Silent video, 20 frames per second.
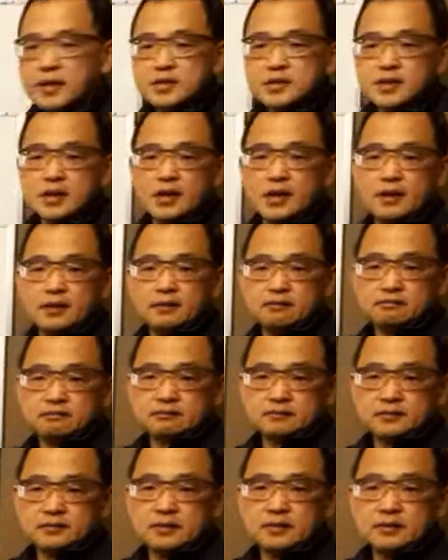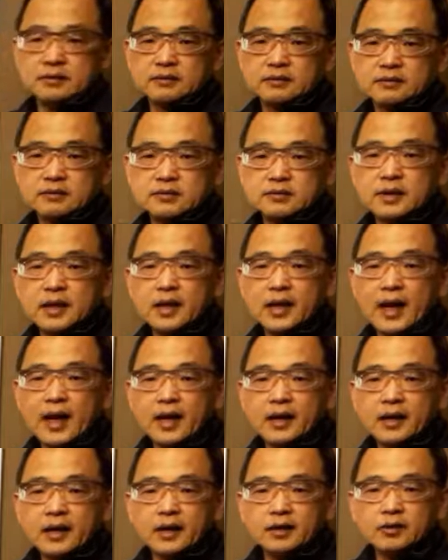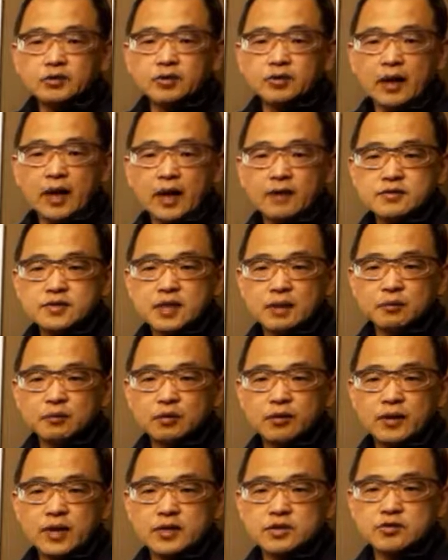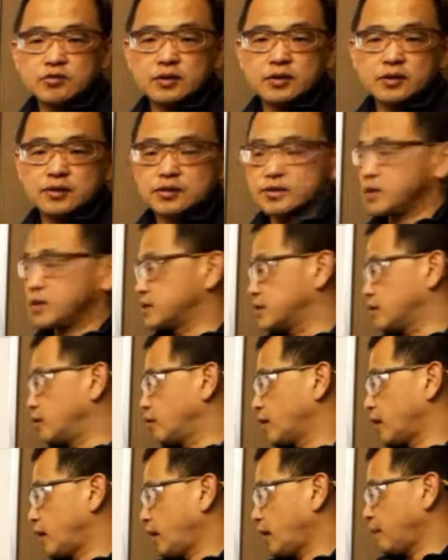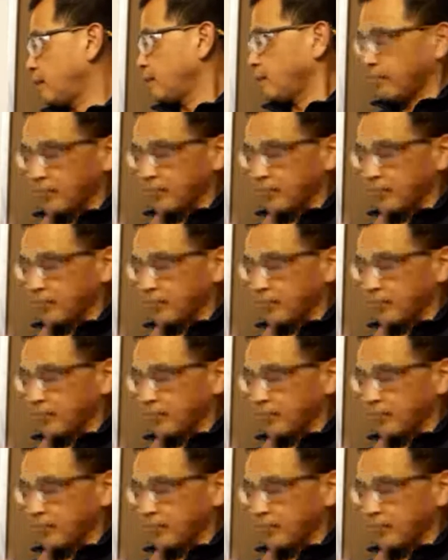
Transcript: basically, they're likely to have some questions. They say, okay,